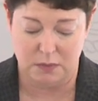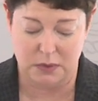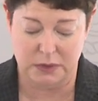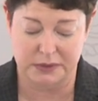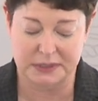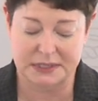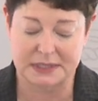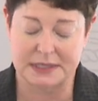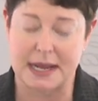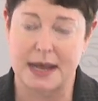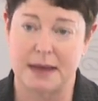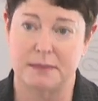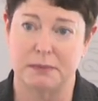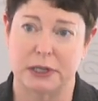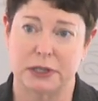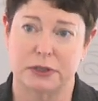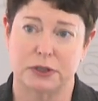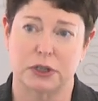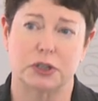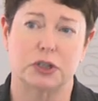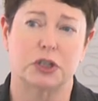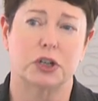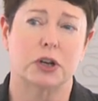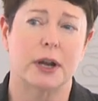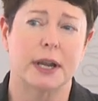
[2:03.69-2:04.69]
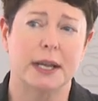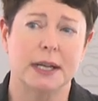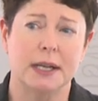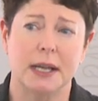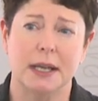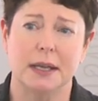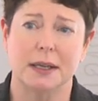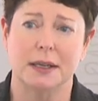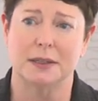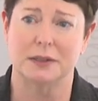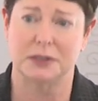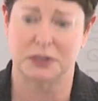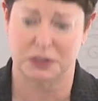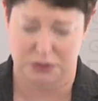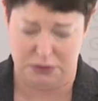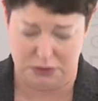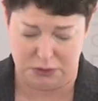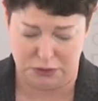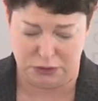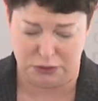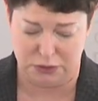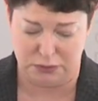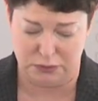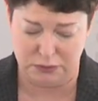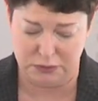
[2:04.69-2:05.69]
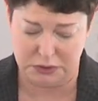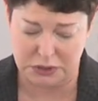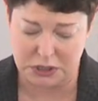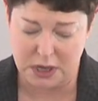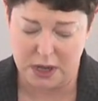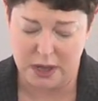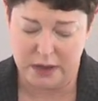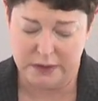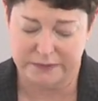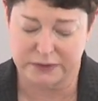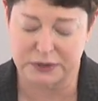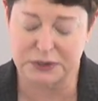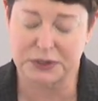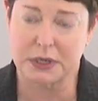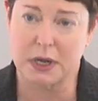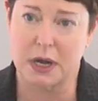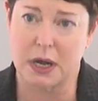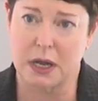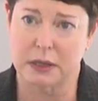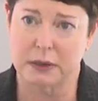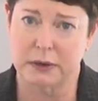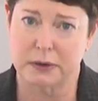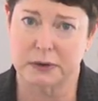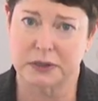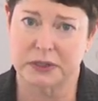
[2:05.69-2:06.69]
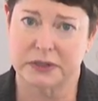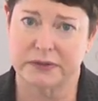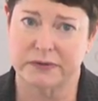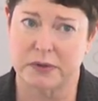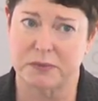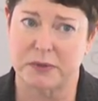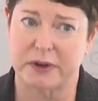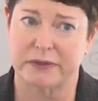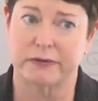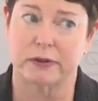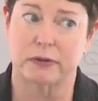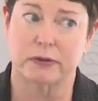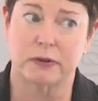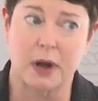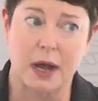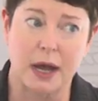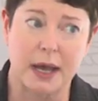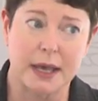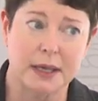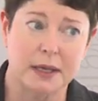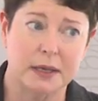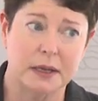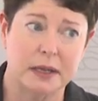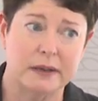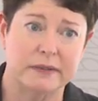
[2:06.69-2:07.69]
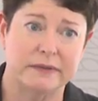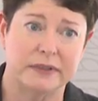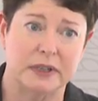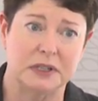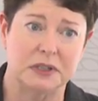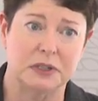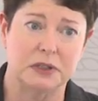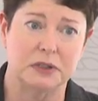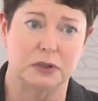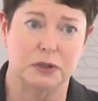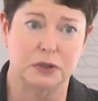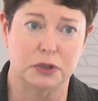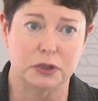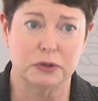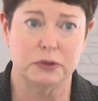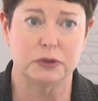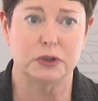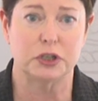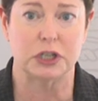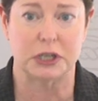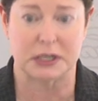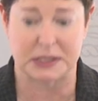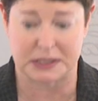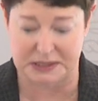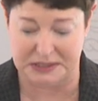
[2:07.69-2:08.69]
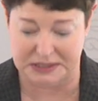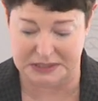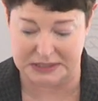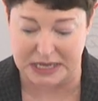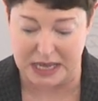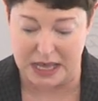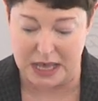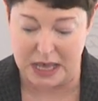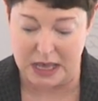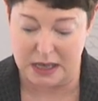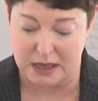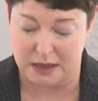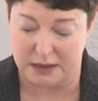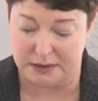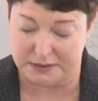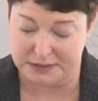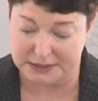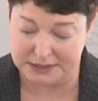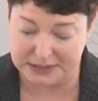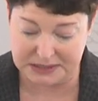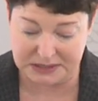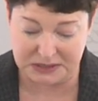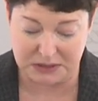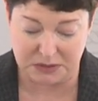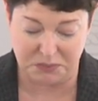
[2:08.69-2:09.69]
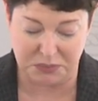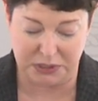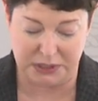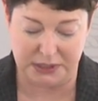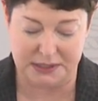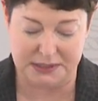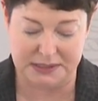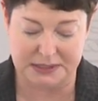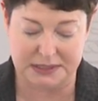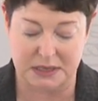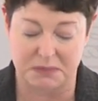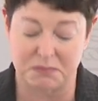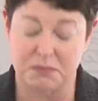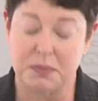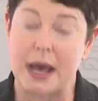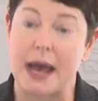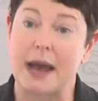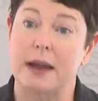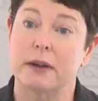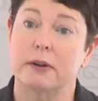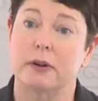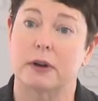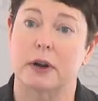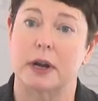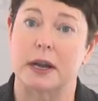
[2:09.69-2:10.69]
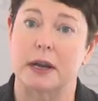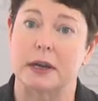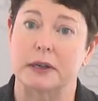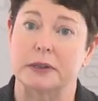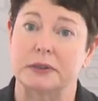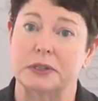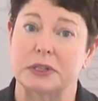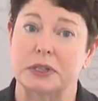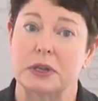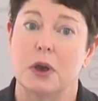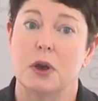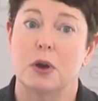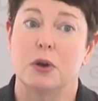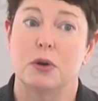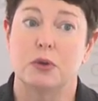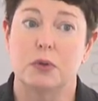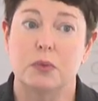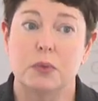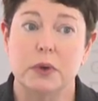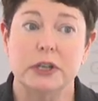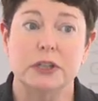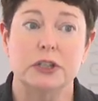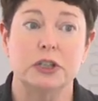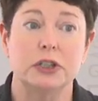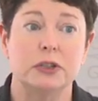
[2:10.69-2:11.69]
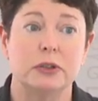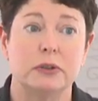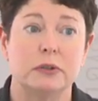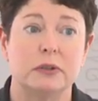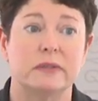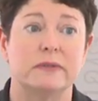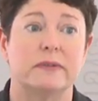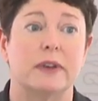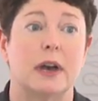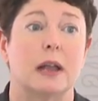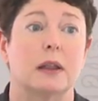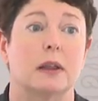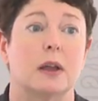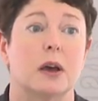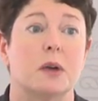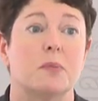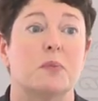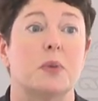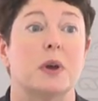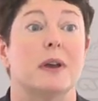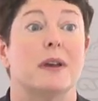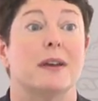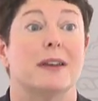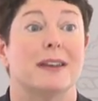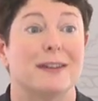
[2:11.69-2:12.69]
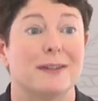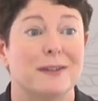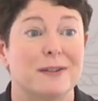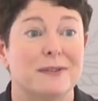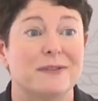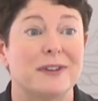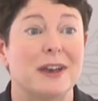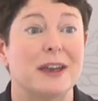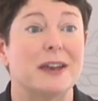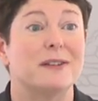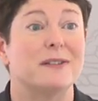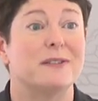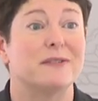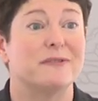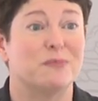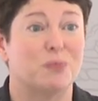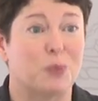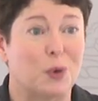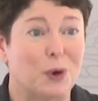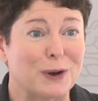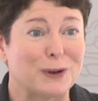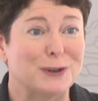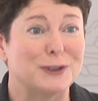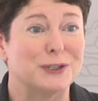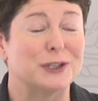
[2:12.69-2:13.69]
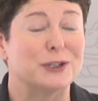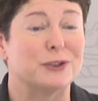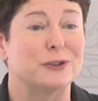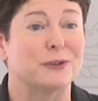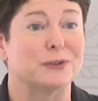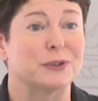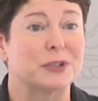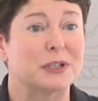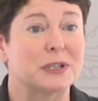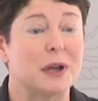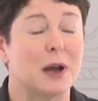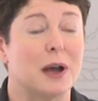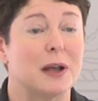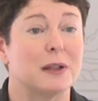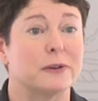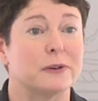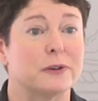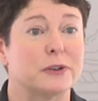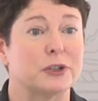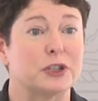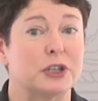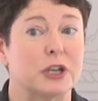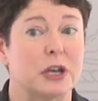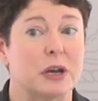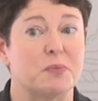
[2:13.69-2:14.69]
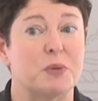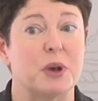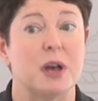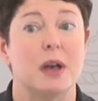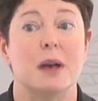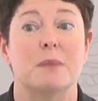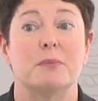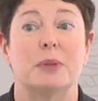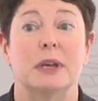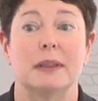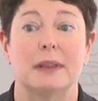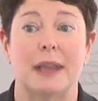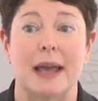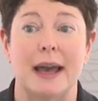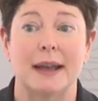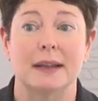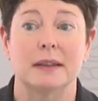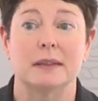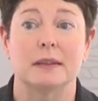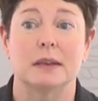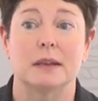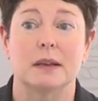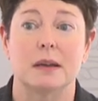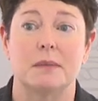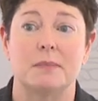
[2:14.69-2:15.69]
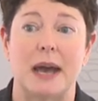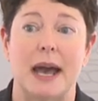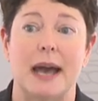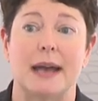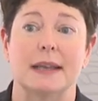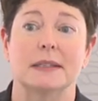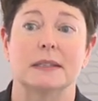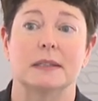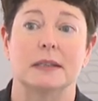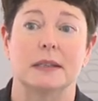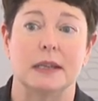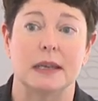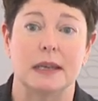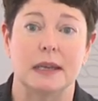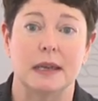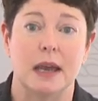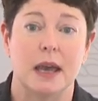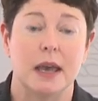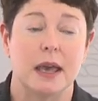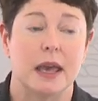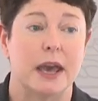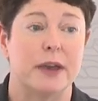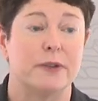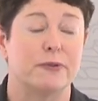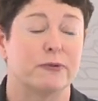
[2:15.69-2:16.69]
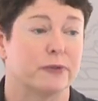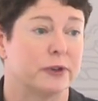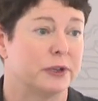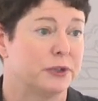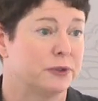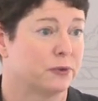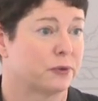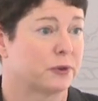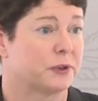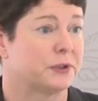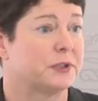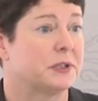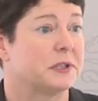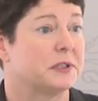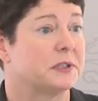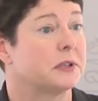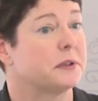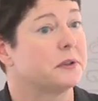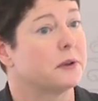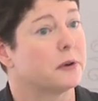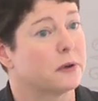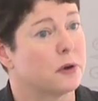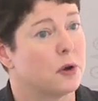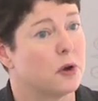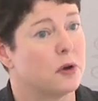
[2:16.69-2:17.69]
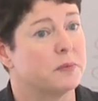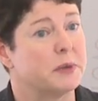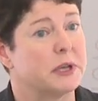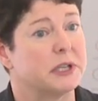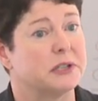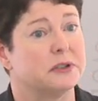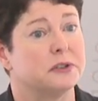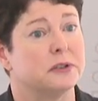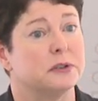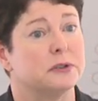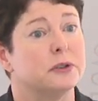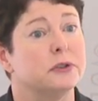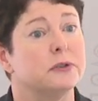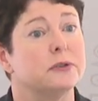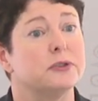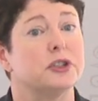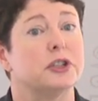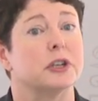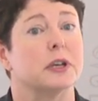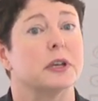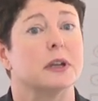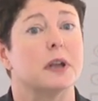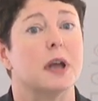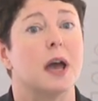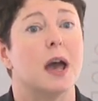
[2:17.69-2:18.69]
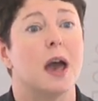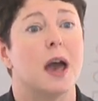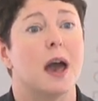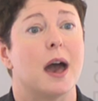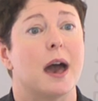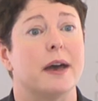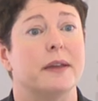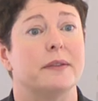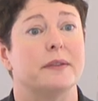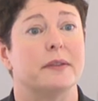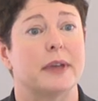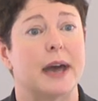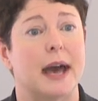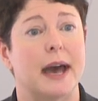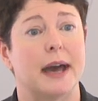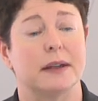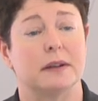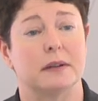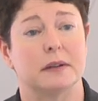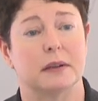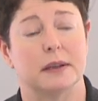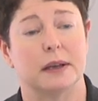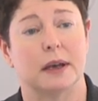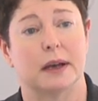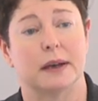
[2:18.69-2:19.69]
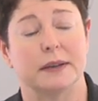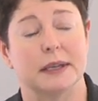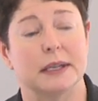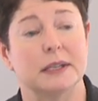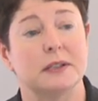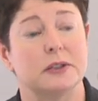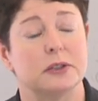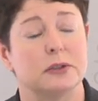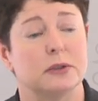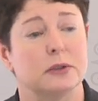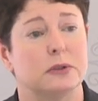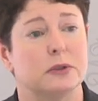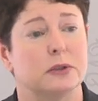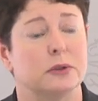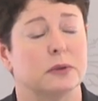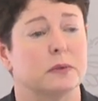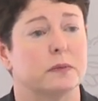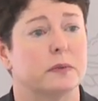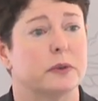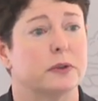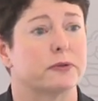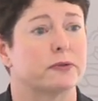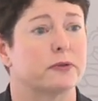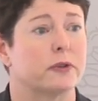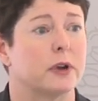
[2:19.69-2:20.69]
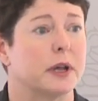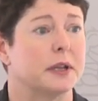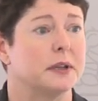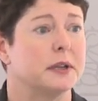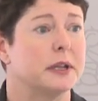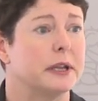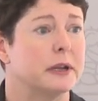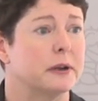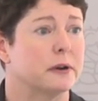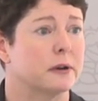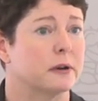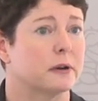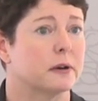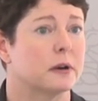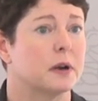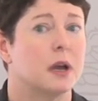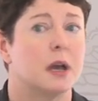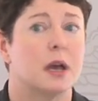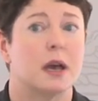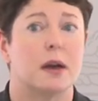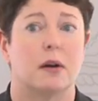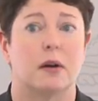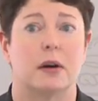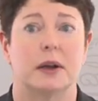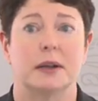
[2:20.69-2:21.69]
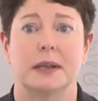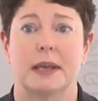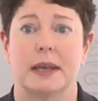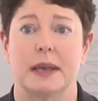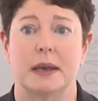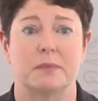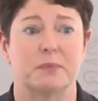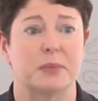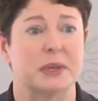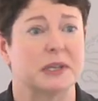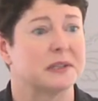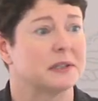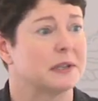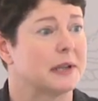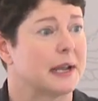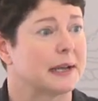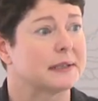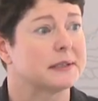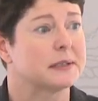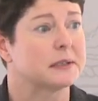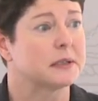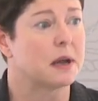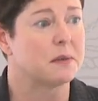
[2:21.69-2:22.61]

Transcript: will establish a training institute for scholars from a variety of institutions, uh, disciplines, and backgrounds who wish to develop innovative born digital scholarship but lack the capacity and resources at their home institution. And that uh, institute will run here on campus next